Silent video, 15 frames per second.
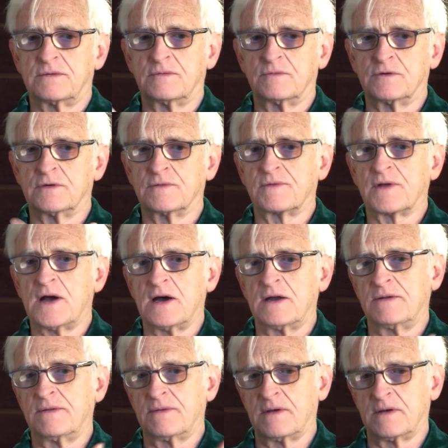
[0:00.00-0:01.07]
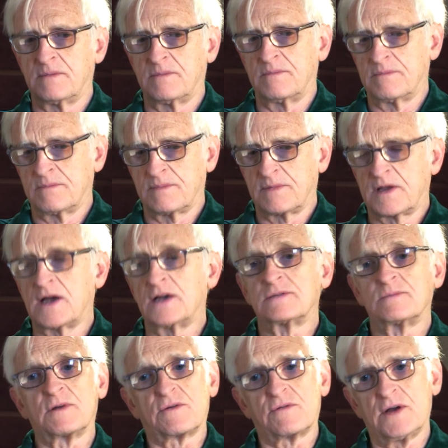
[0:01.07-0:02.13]
the Word of God, the
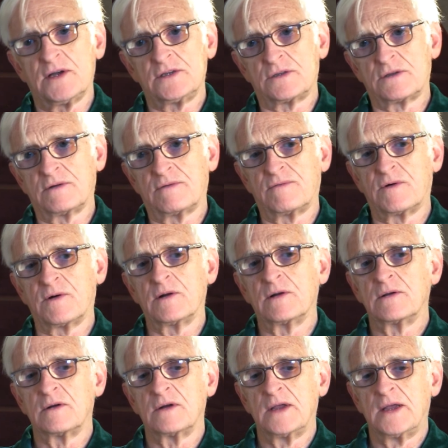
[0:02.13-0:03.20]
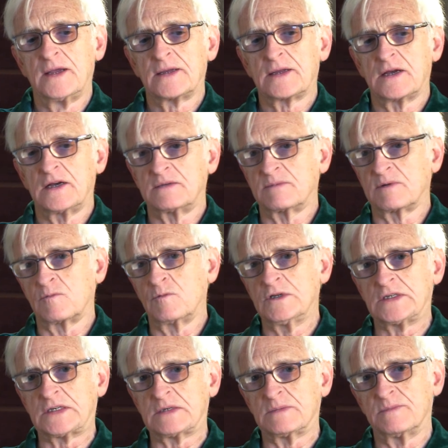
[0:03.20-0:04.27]
cosmic Christ, therefore, cosmic
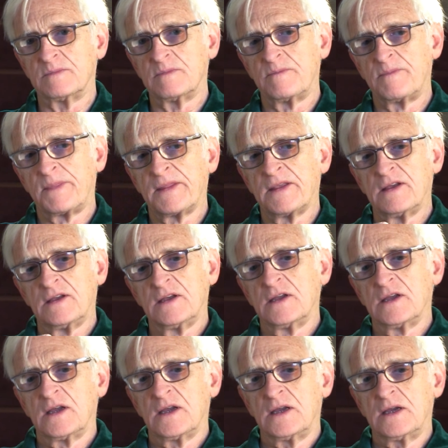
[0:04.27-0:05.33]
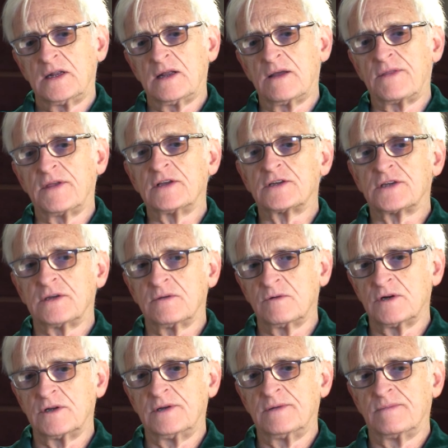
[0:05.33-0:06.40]
wisdom. And I think she
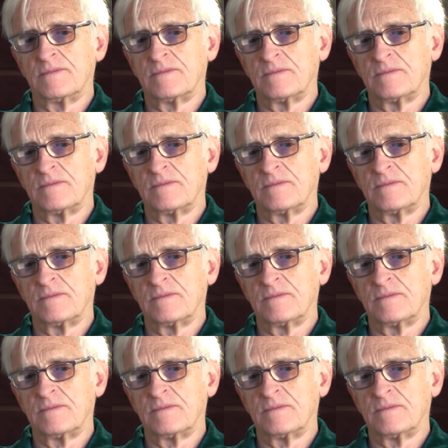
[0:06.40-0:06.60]
would